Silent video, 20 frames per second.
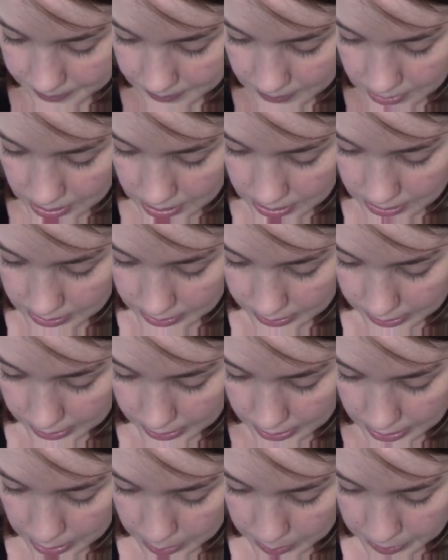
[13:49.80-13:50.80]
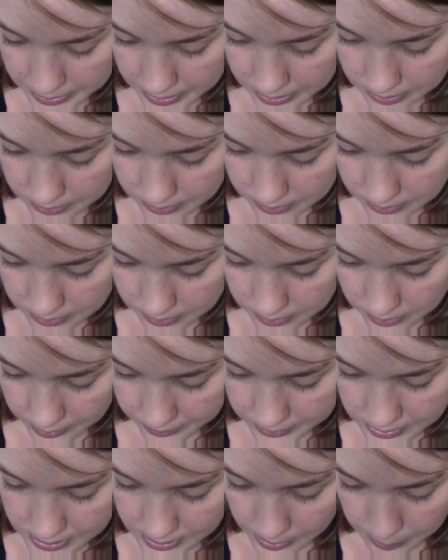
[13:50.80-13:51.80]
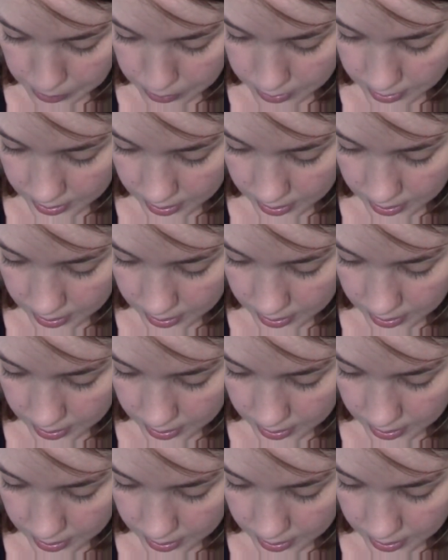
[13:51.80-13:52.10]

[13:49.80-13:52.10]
just a little bit of something.